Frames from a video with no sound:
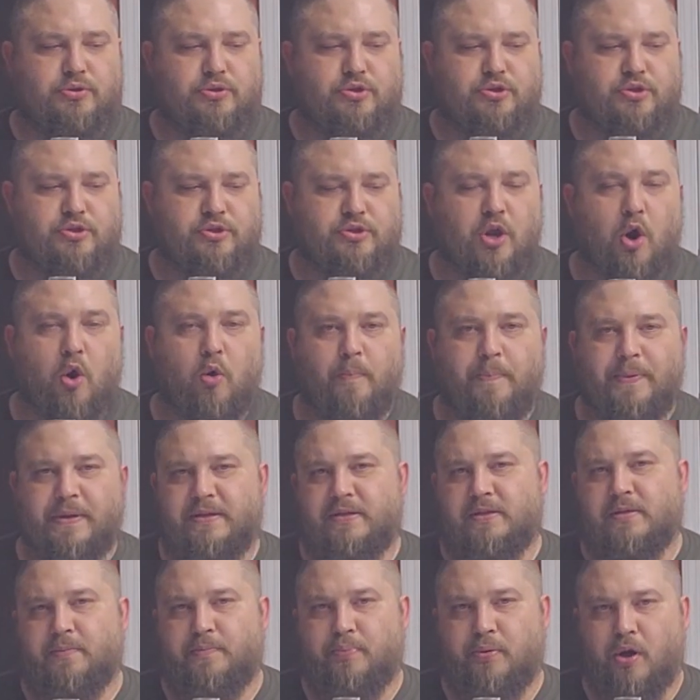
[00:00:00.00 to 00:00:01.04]
just don't be
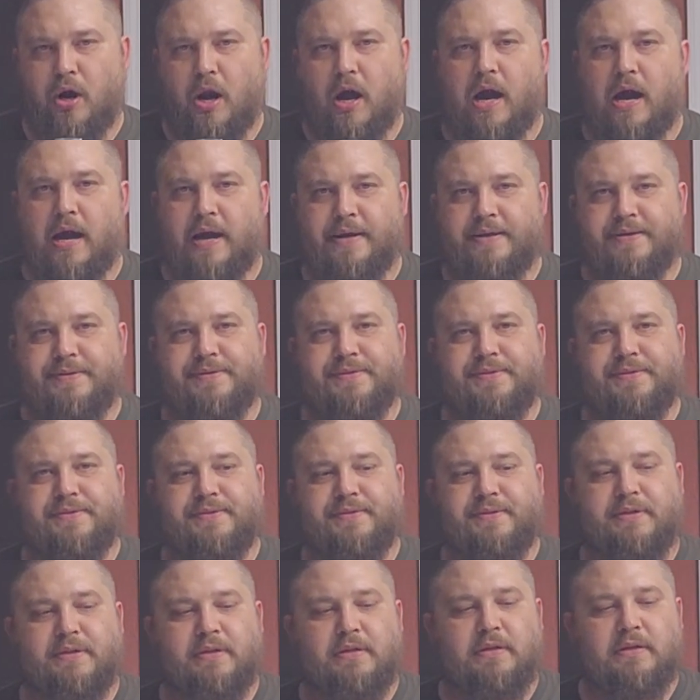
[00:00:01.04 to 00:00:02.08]

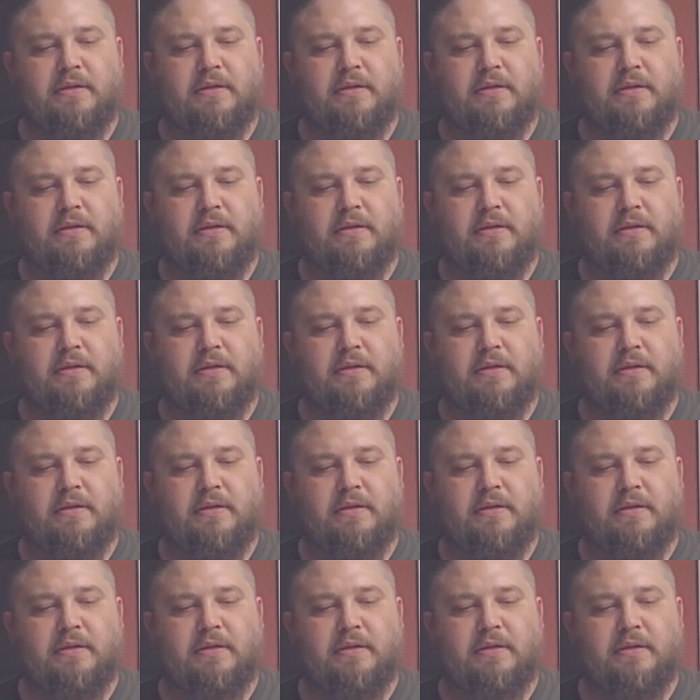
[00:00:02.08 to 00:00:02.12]
surprised